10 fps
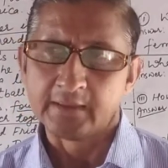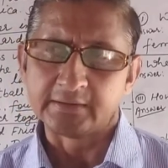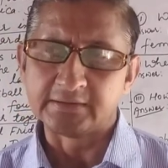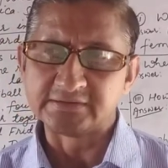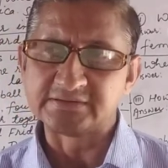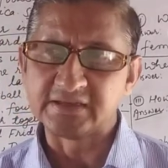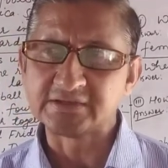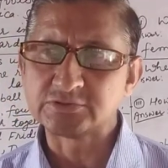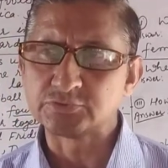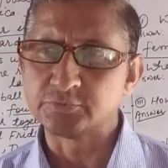In day
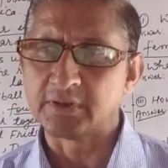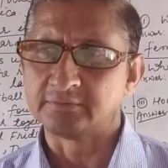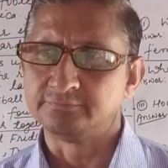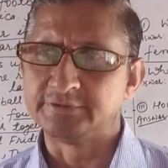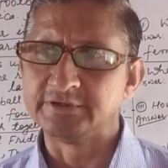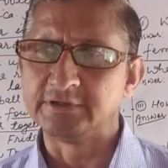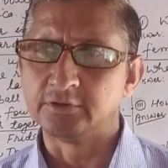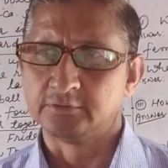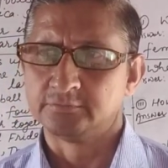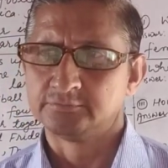12
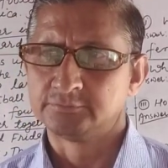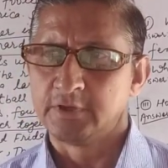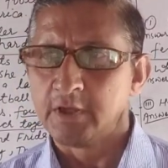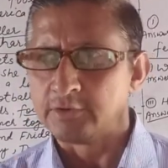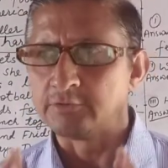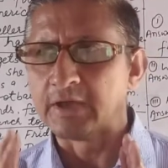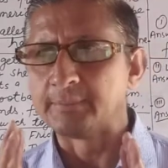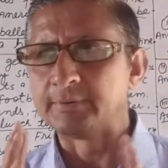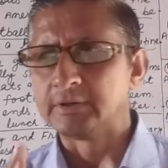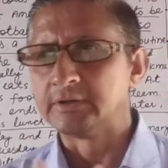video, you have
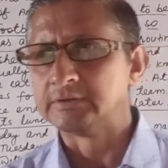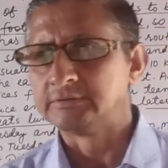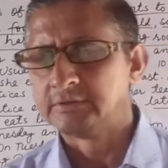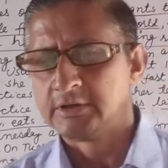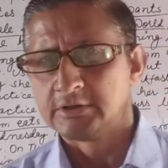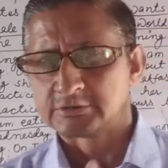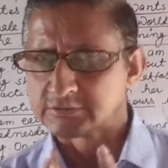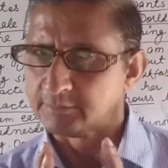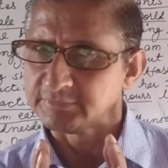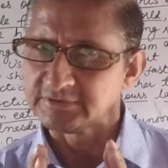learned
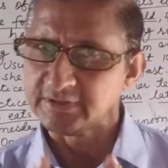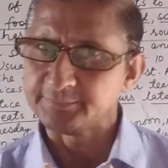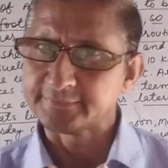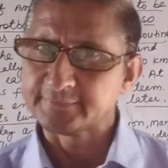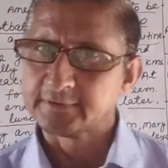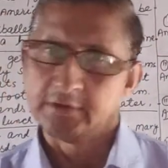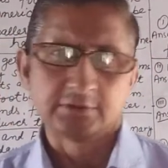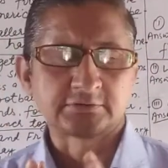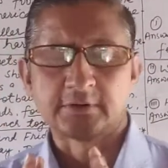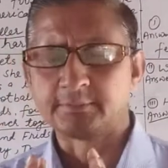some tips,
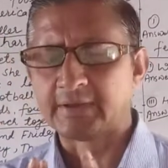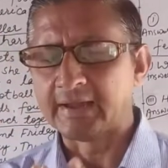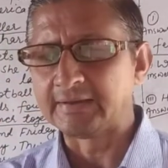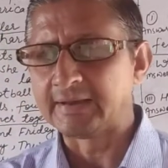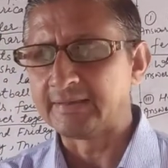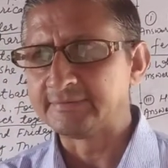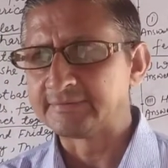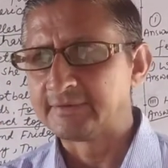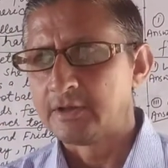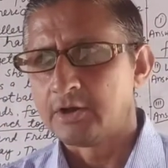some
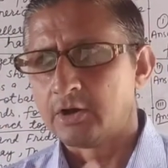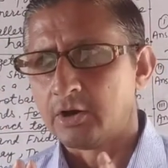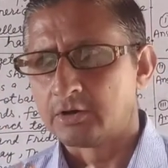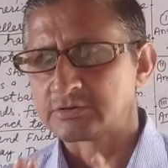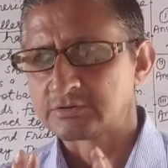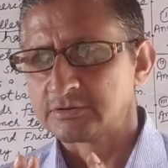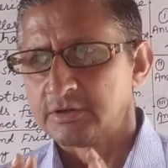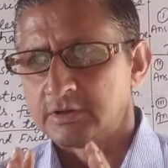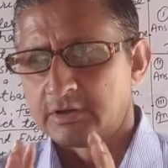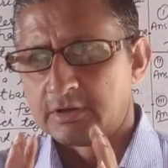guidelines or
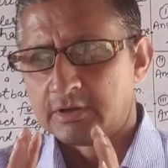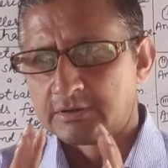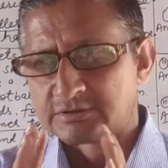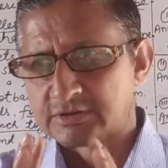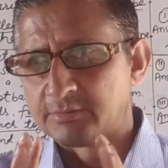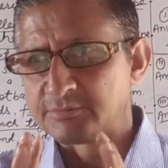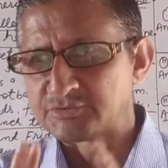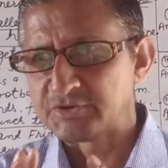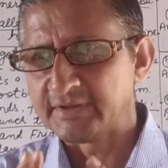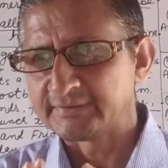some
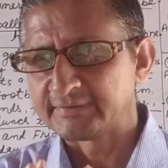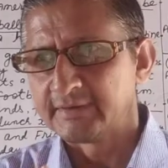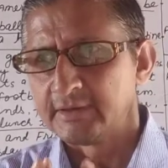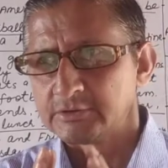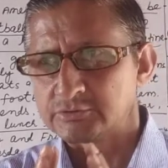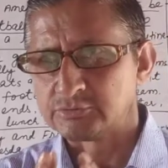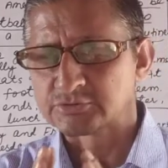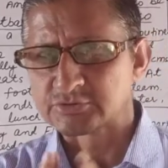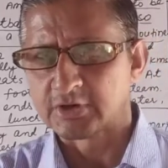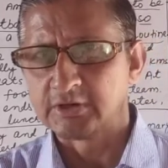tricks to
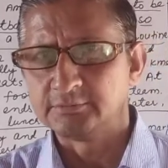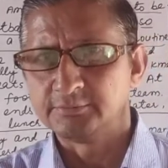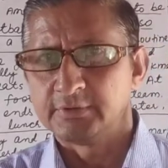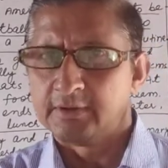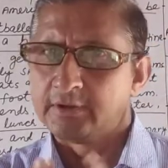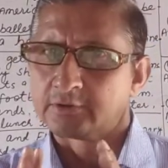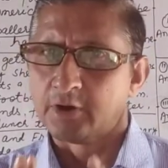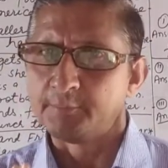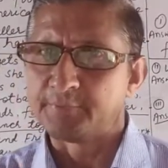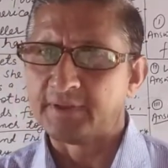solve
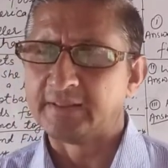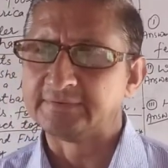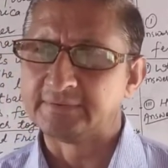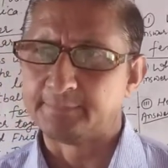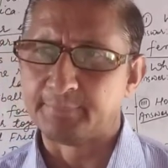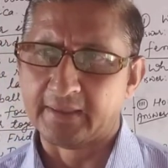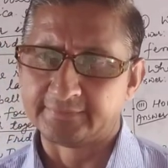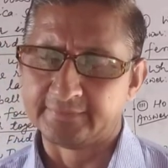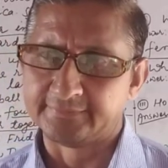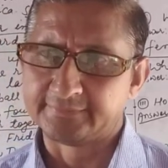comprehensive
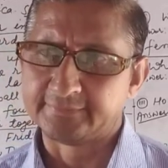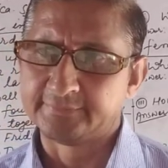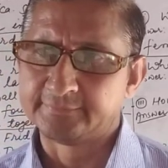passages.